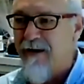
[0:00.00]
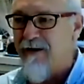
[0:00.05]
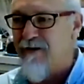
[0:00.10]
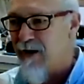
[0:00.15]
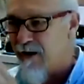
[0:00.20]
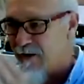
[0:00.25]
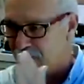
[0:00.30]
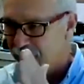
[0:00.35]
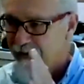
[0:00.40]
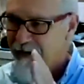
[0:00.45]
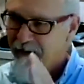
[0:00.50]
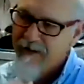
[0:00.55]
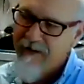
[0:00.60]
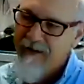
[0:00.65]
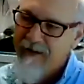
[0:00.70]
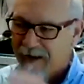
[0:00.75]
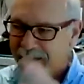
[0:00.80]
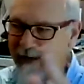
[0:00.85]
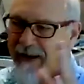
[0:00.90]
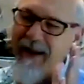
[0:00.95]
So
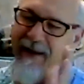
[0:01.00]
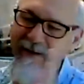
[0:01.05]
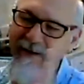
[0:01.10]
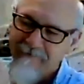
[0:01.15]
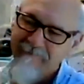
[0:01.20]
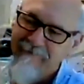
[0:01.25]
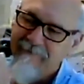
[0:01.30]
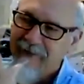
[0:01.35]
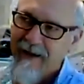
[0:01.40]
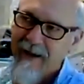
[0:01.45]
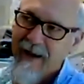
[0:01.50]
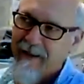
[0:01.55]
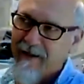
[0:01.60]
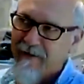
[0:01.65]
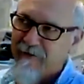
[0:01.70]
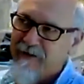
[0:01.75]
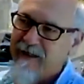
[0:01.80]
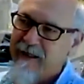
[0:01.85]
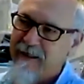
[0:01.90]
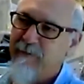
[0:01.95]
again, the other
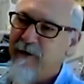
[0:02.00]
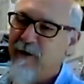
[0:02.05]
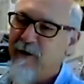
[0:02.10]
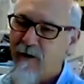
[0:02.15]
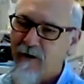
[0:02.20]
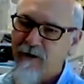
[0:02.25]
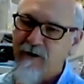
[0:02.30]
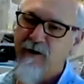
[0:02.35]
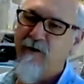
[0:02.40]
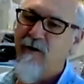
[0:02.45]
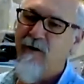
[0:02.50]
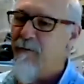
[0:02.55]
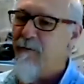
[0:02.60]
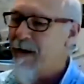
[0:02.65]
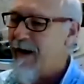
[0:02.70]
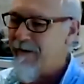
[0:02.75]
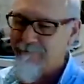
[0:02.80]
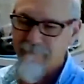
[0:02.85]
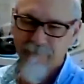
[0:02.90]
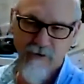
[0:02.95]
assessment criteria are
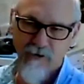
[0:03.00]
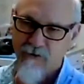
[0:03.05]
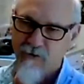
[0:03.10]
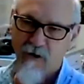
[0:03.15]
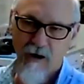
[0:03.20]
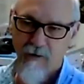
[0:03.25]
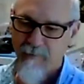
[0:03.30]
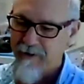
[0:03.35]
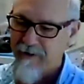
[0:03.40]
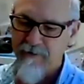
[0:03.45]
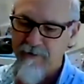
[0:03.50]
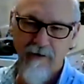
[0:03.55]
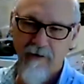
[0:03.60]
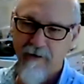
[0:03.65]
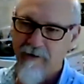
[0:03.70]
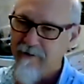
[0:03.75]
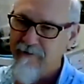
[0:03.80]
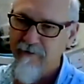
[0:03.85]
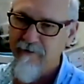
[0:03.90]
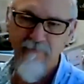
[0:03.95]
about describing
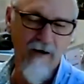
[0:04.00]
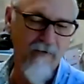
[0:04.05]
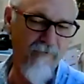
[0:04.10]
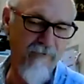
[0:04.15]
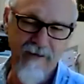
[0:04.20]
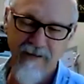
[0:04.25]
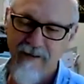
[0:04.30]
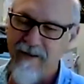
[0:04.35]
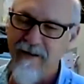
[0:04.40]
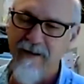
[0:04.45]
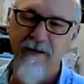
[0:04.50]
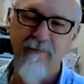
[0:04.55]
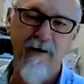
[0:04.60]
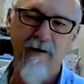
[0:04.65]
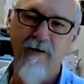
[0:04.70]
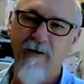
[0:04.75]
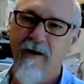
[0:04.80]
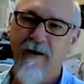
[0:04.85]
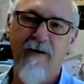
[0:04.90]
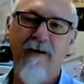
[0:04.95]
things and referencing them and
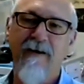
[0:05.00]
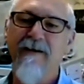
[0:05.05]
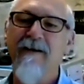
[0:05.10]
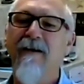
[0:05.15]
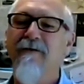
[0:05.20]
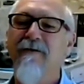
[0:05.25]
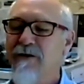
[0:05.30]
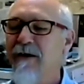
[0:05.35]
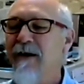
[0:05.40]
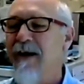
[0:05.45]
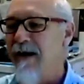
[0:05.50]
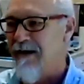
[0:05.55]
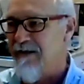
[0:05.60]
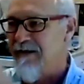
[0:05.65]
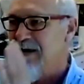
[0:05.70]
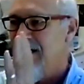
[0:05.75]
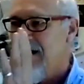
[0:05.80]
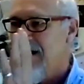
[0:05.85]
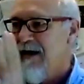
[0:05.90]
all that kind of stuff. So yes,